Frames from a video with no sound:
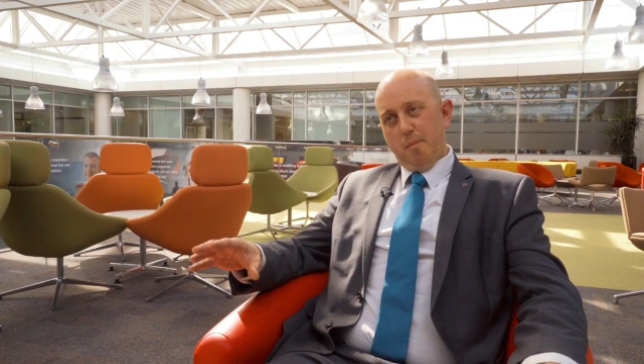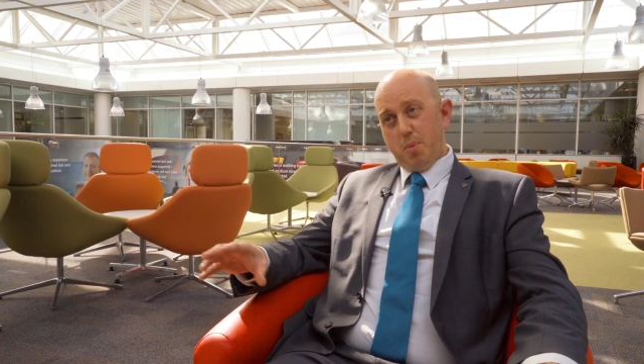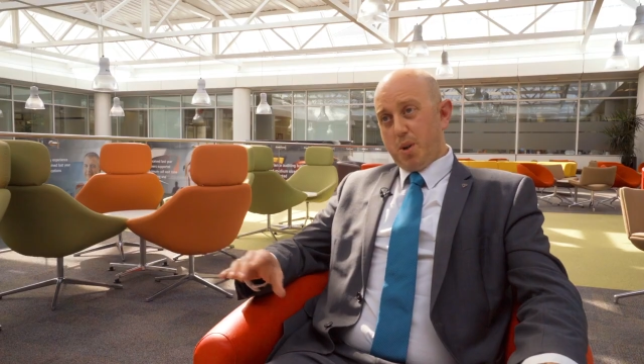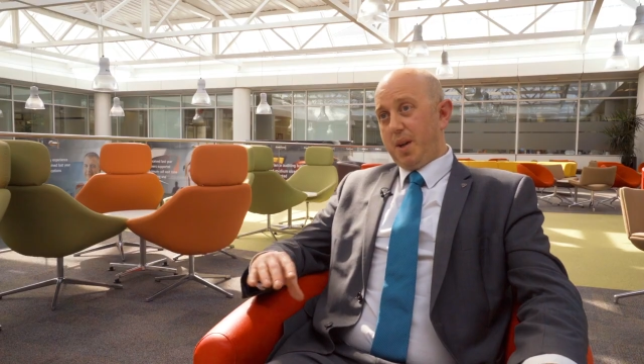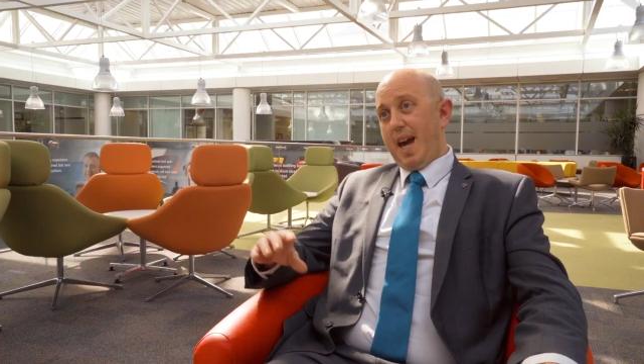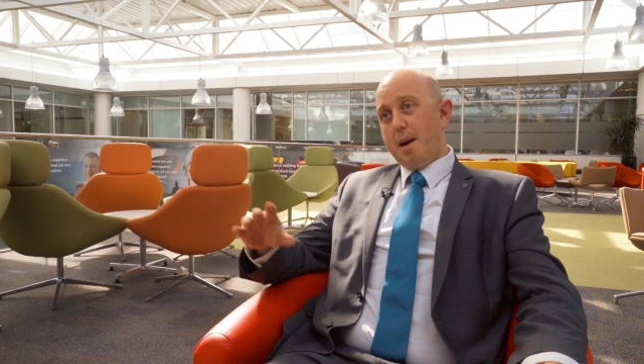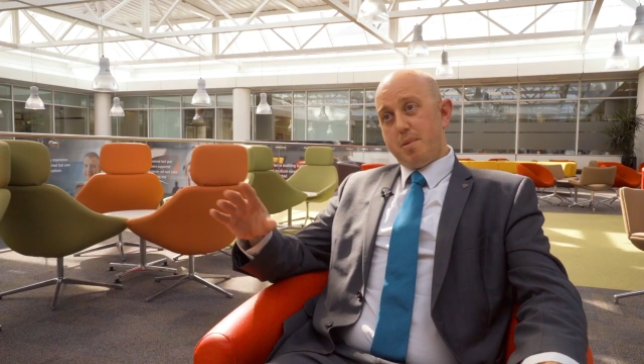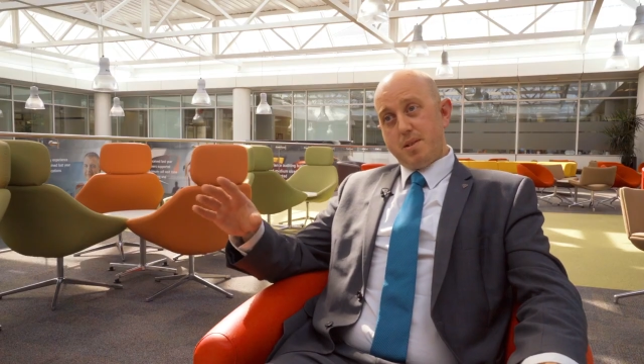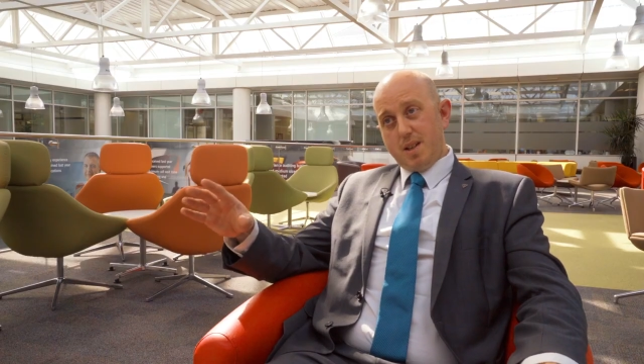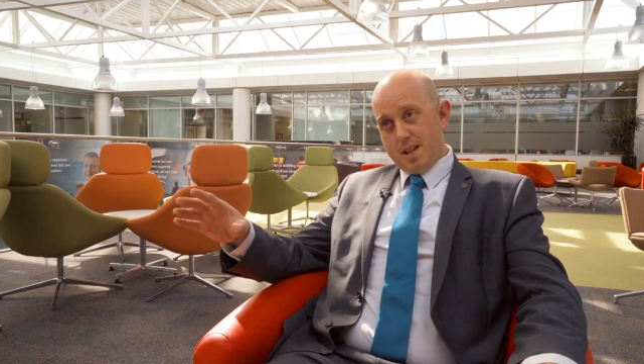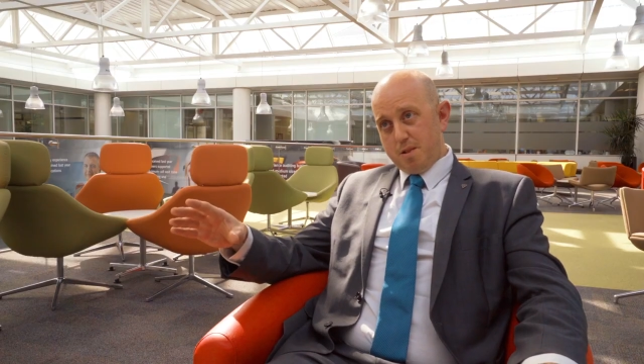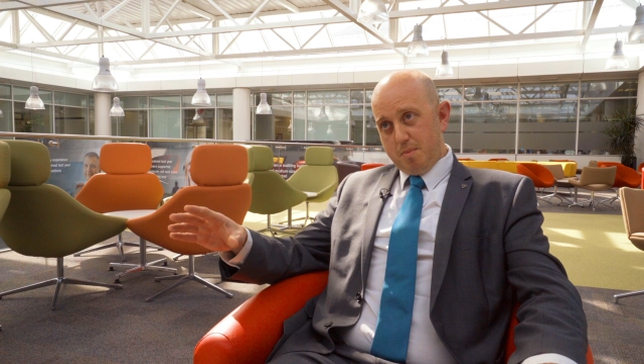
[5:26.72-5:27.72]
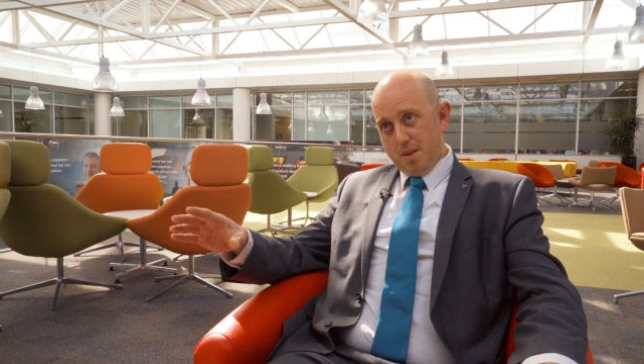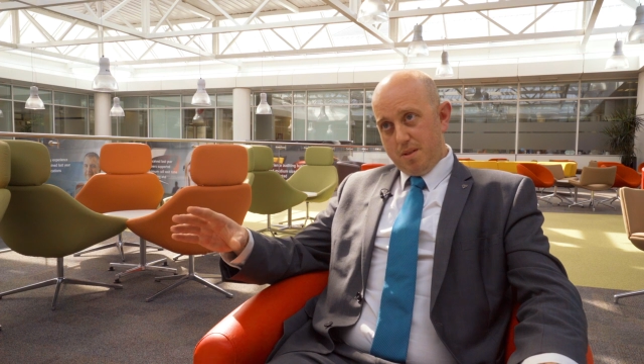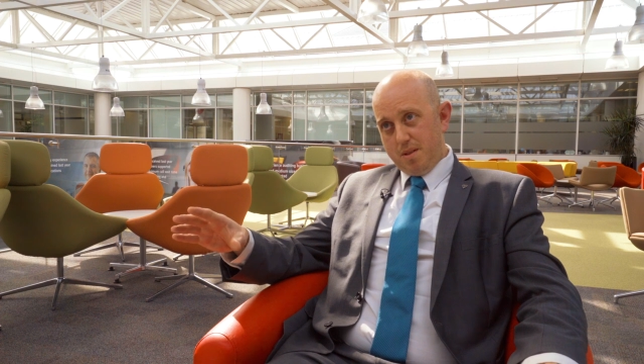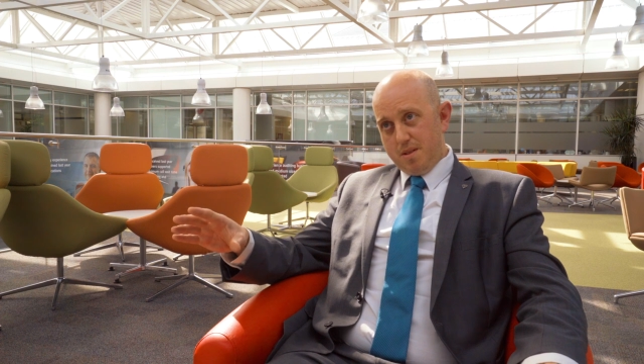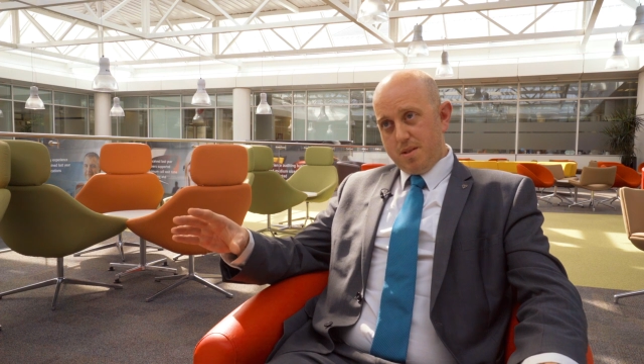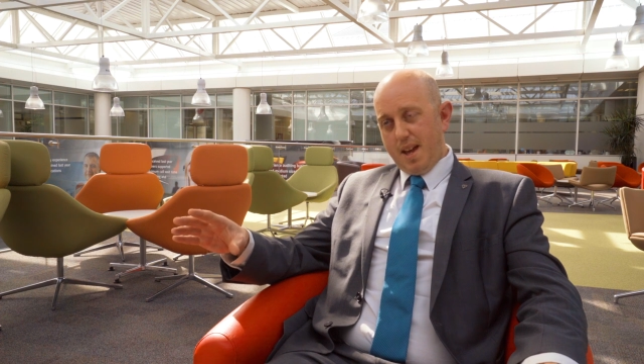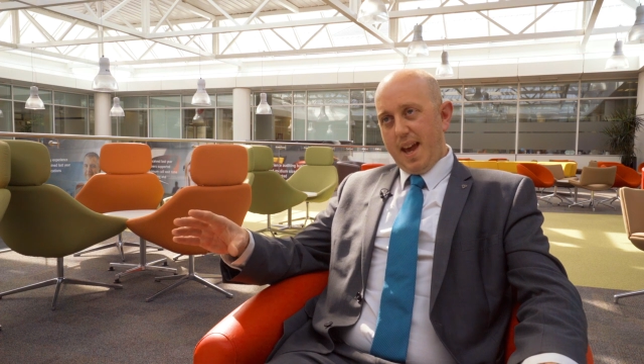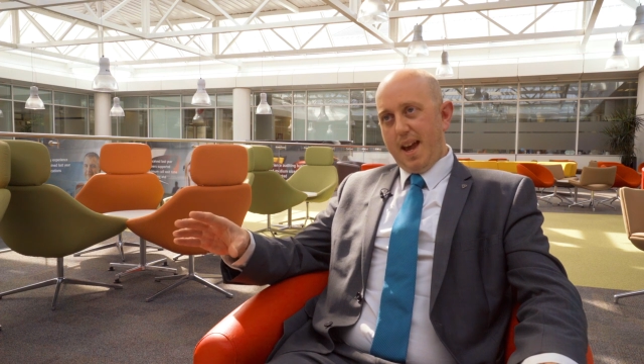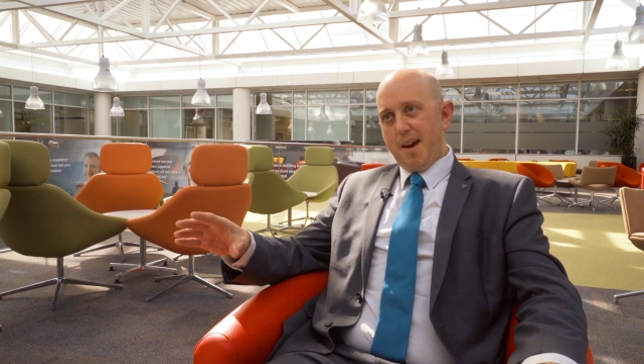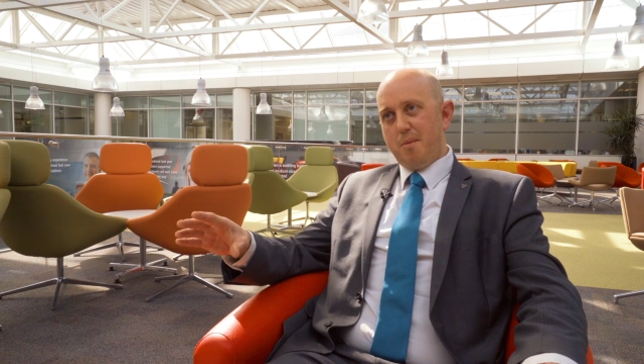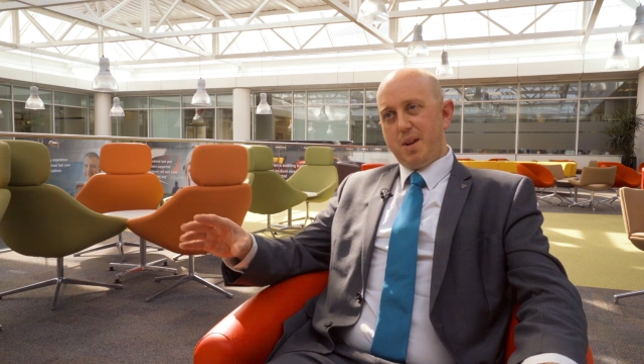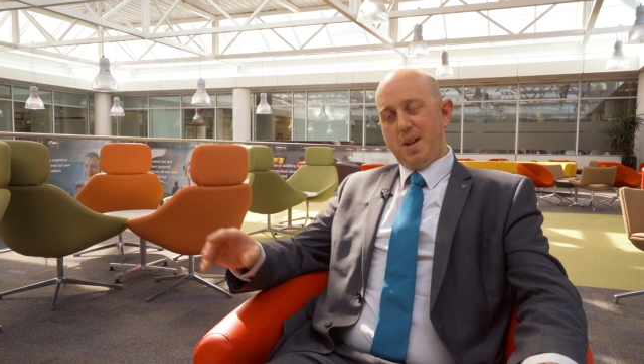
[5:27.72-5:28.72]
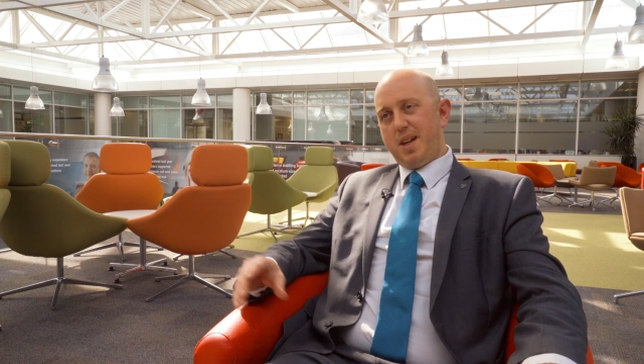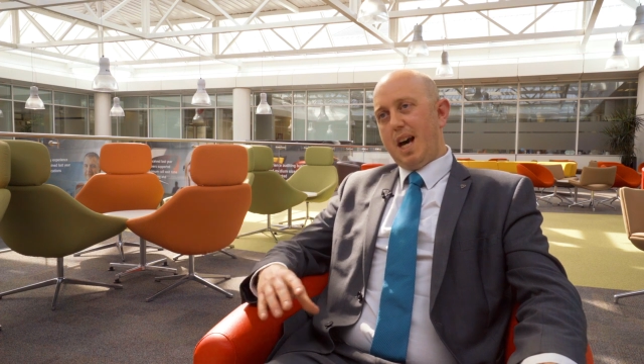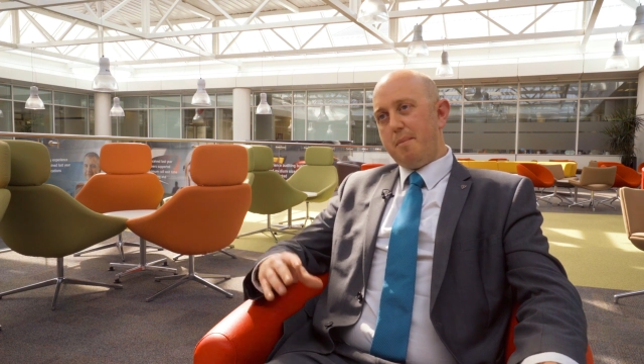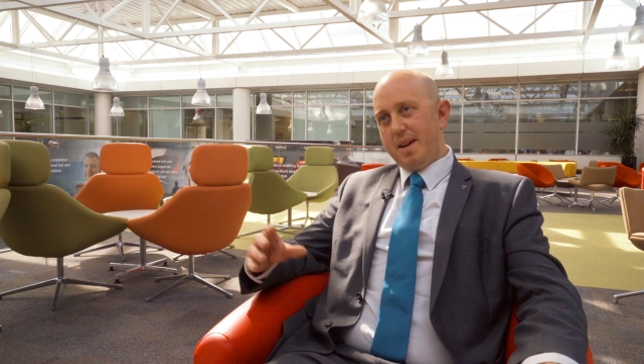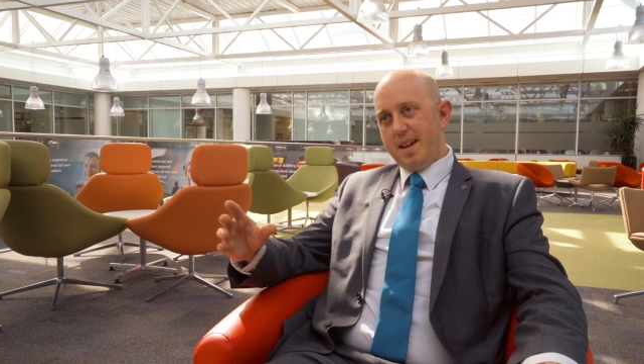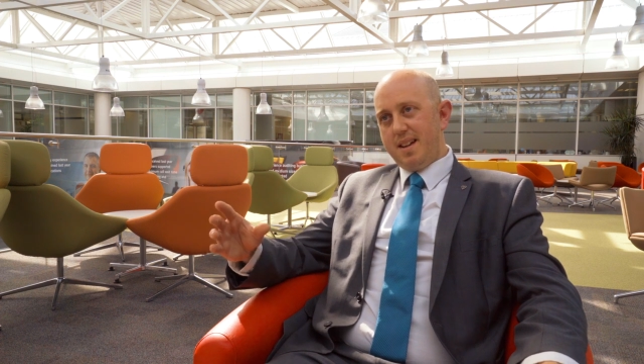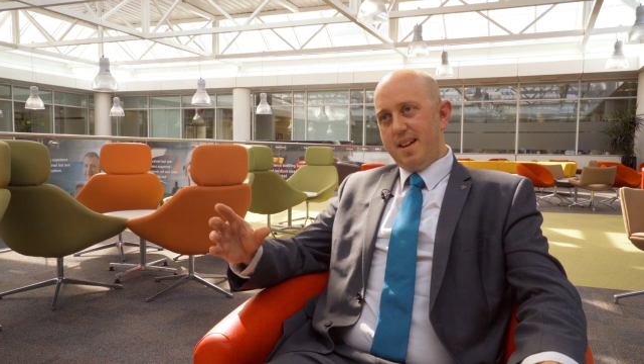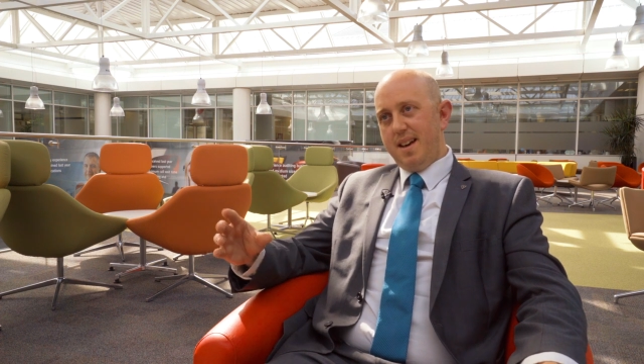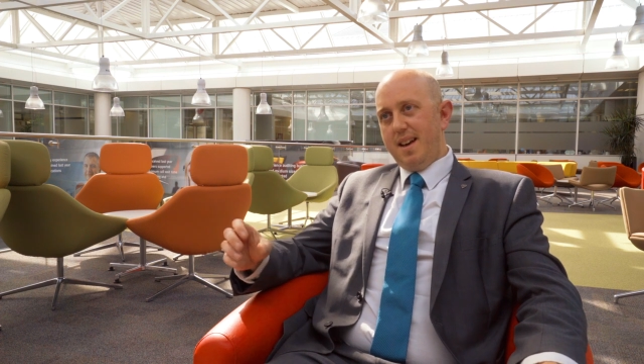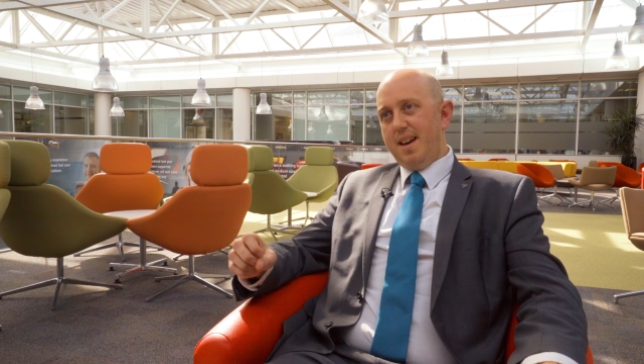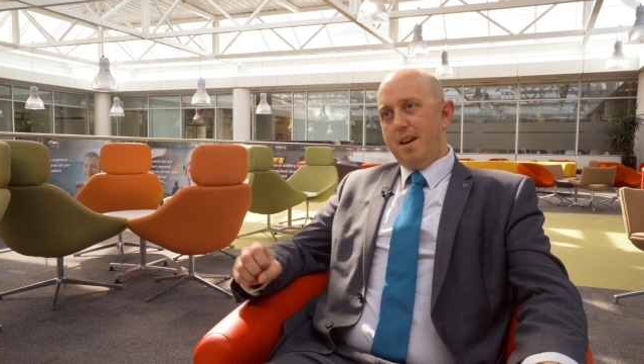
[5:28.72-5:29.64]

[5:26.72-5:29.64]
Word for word: book a gap assessment and we can come in